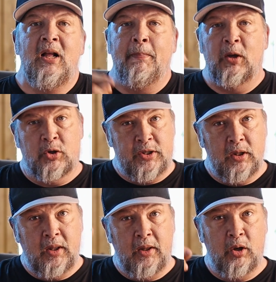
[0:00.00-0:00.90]
There's
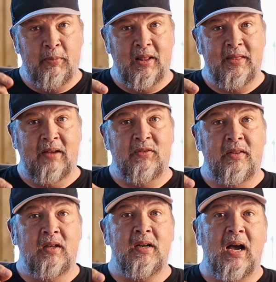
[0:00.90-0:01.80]
still a little bit left
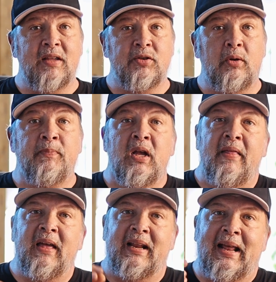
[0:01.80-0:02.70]
in the nozzle
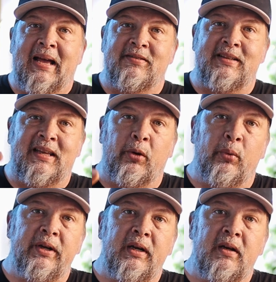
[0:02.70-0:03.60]
that it has to get
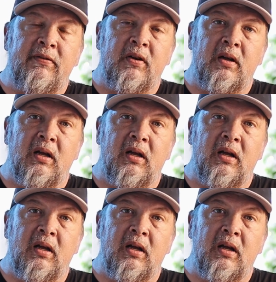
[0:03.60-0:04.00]
rid of,